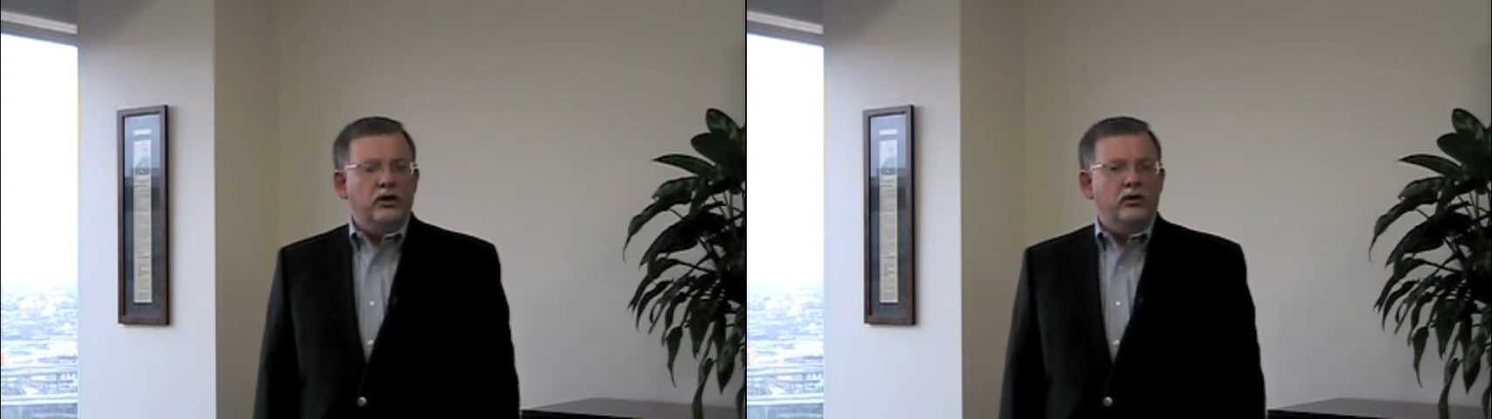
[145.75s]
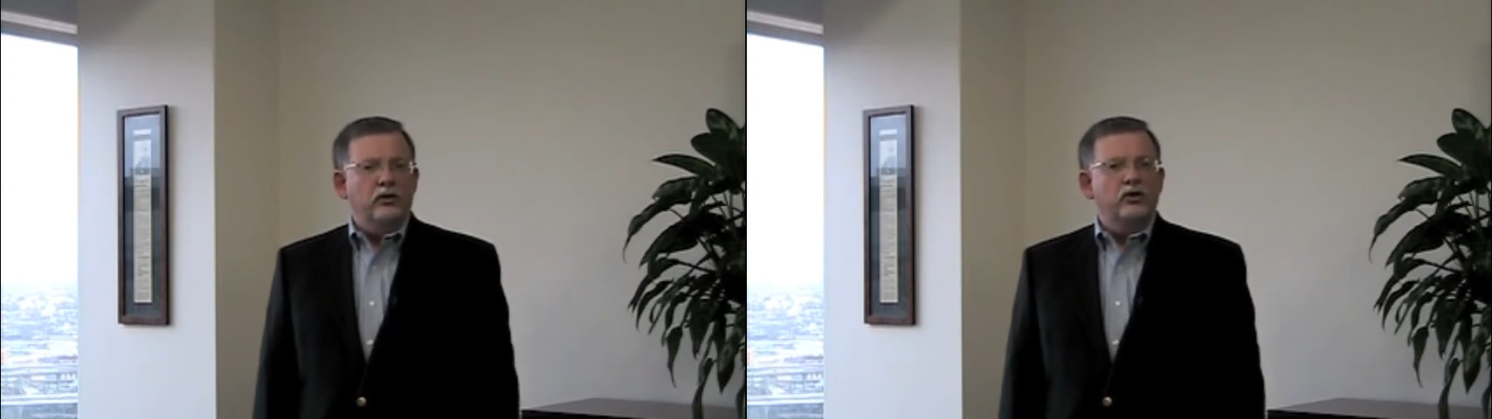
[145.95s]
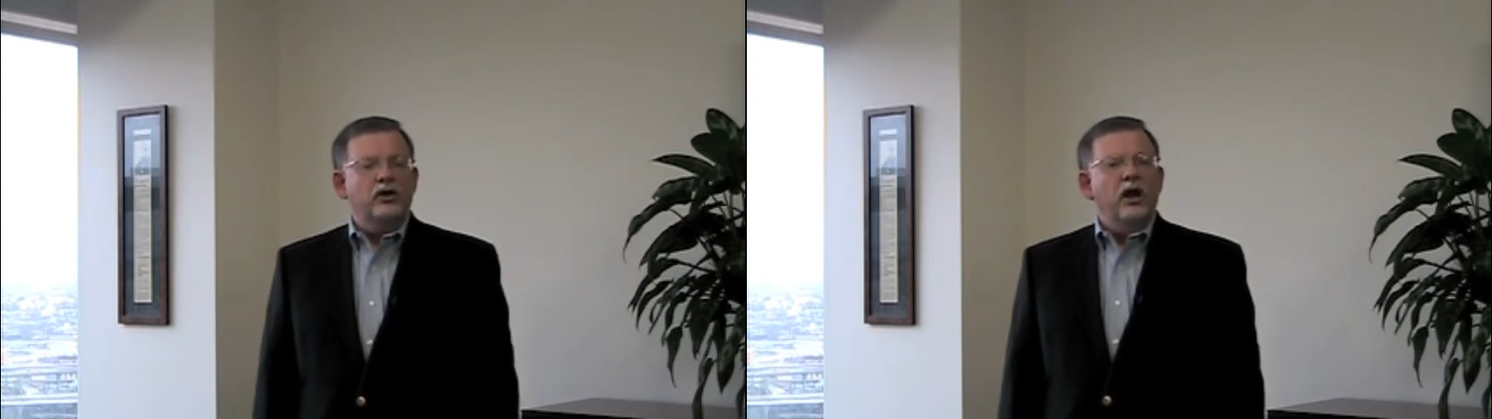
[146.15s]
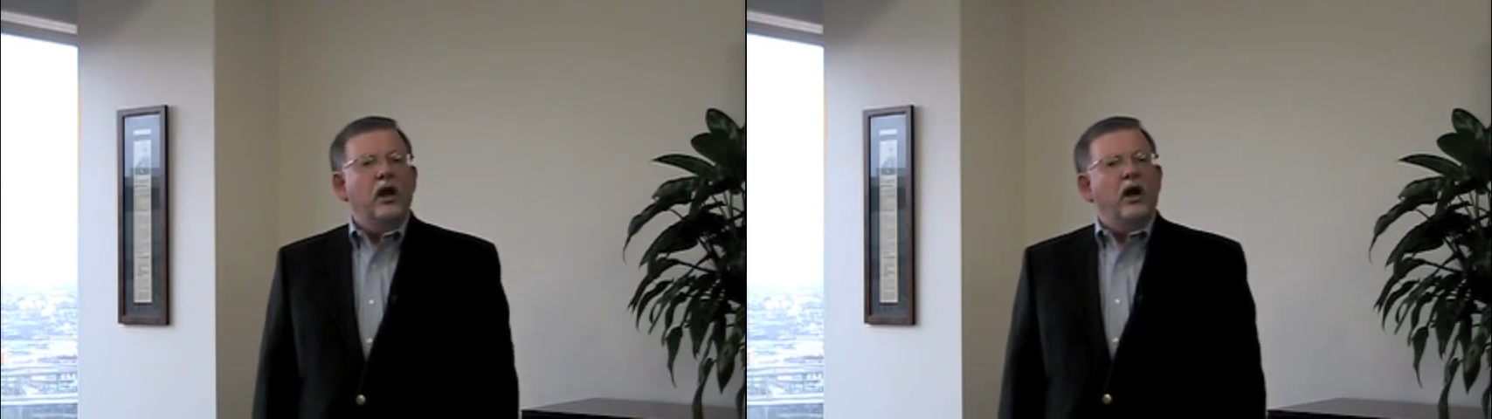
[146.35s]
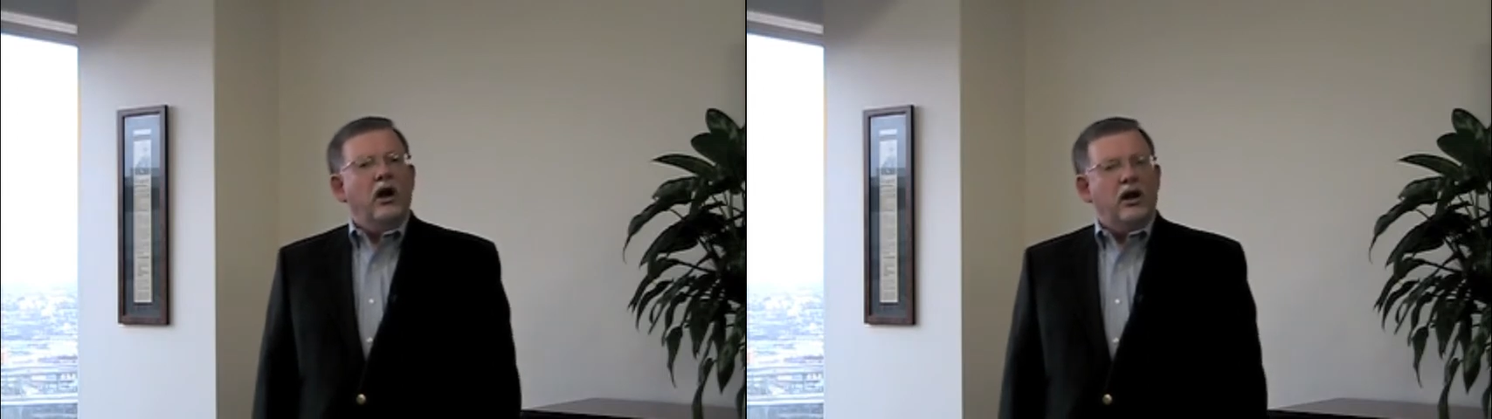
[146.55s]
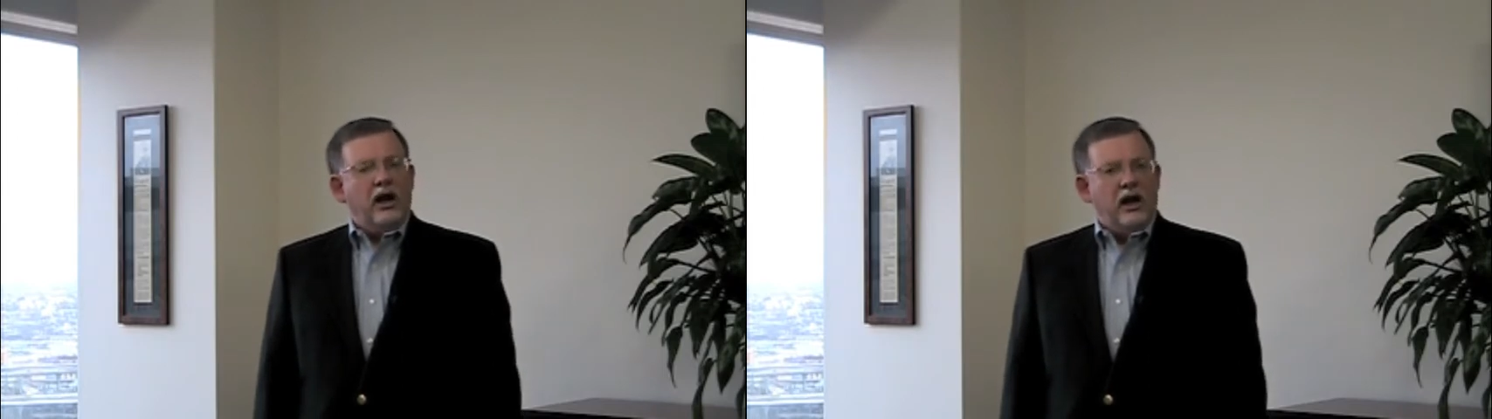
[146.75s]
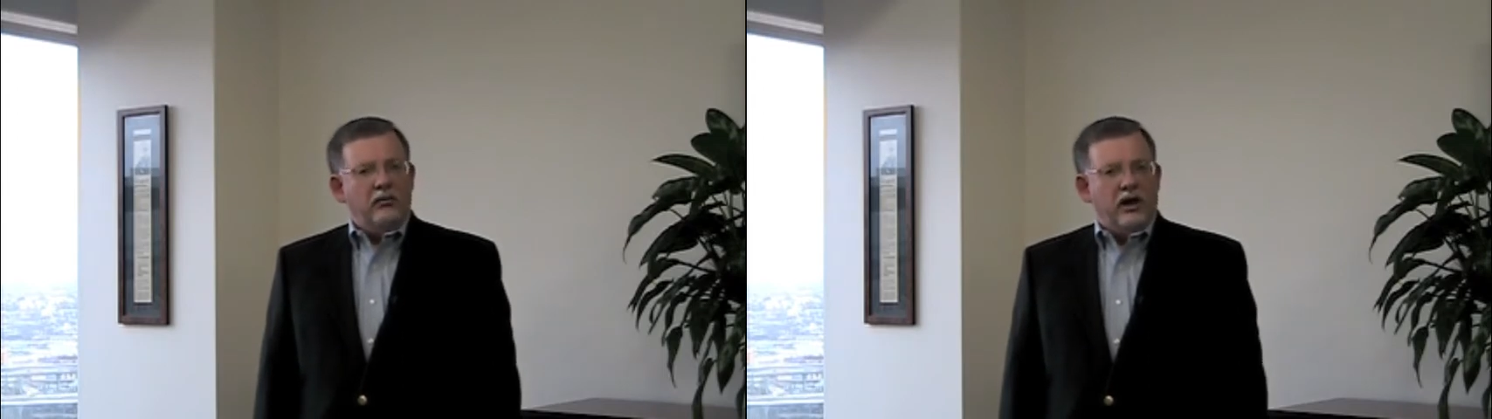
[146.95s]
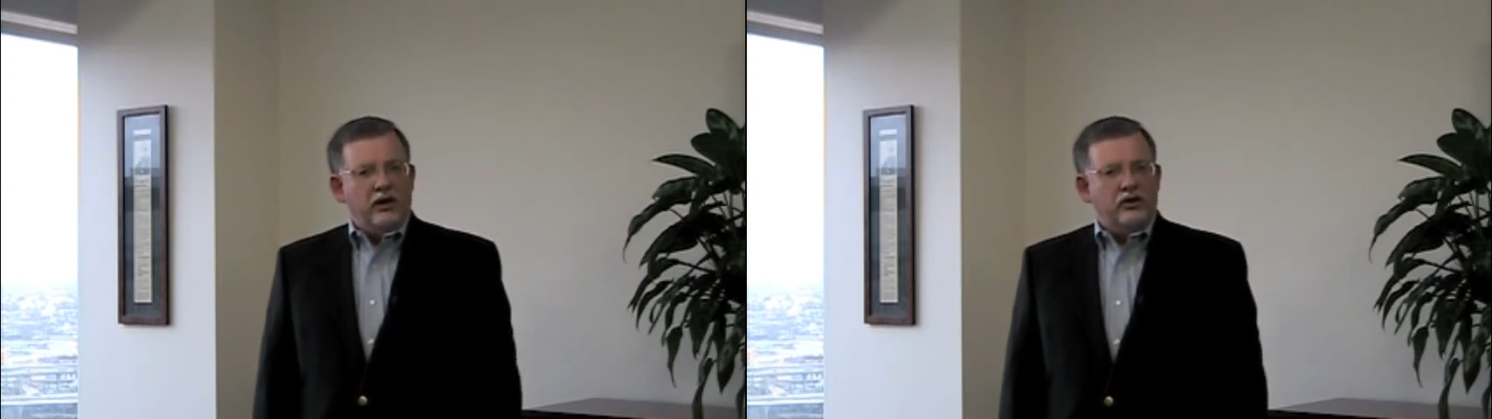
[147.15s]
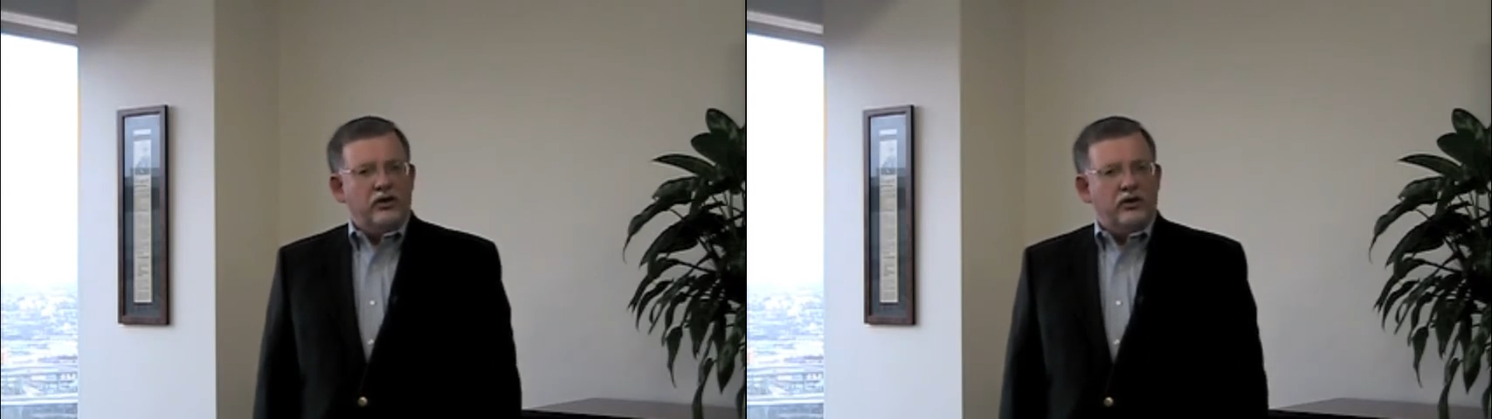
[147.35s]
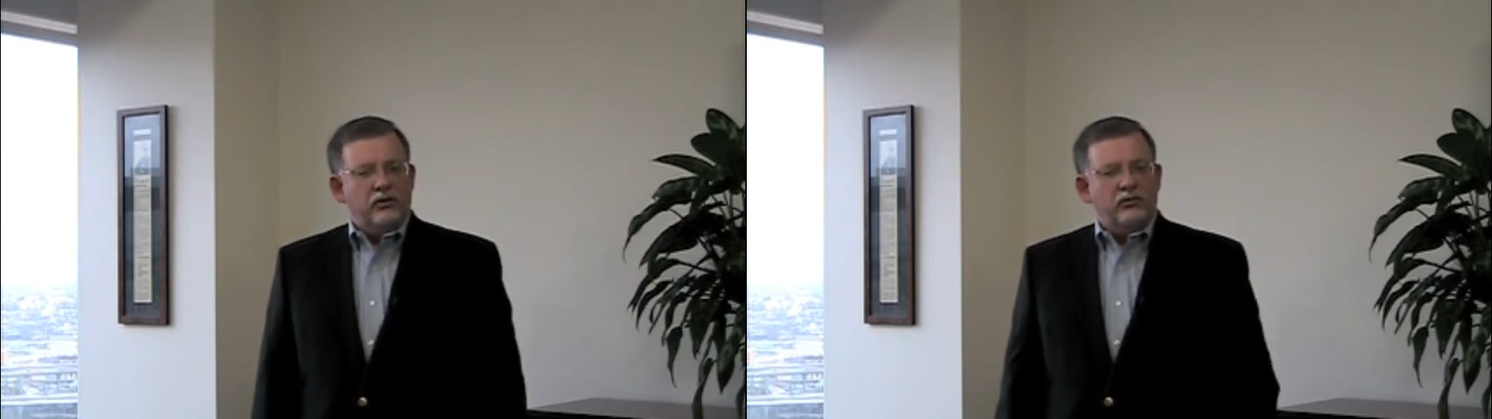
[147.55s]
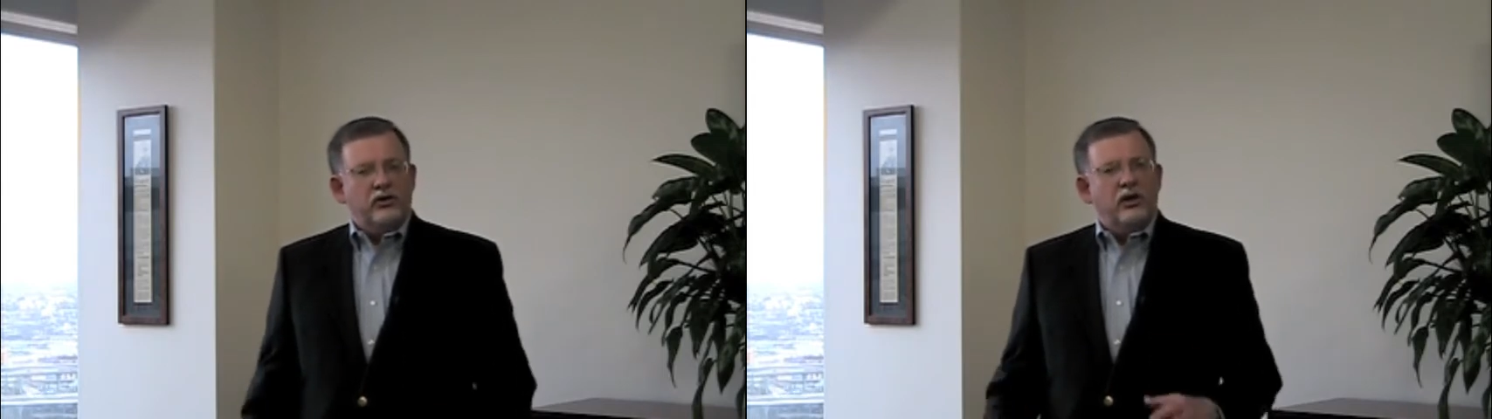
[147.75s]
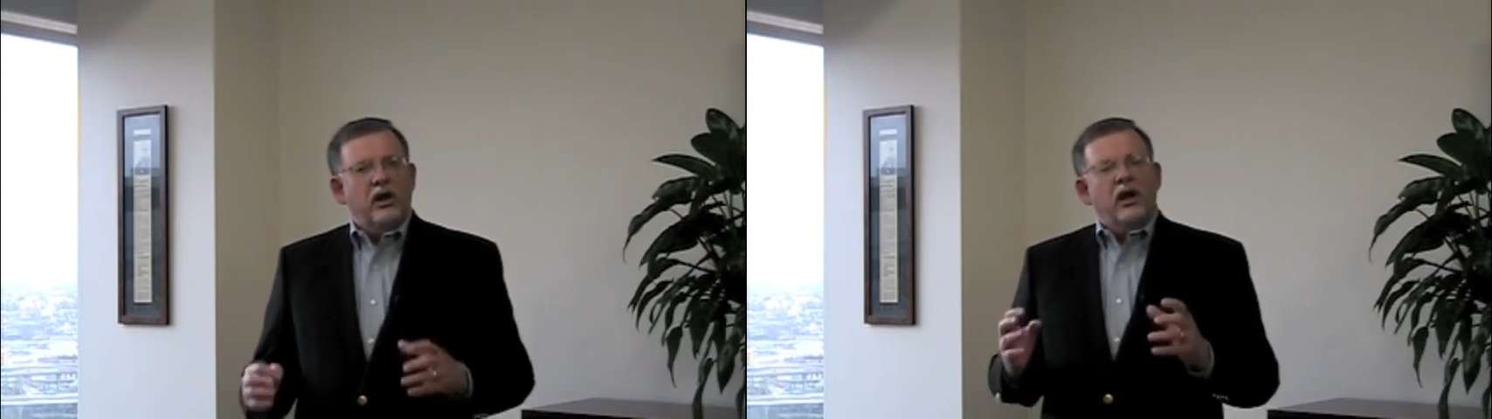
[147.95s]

used are Kanban systems.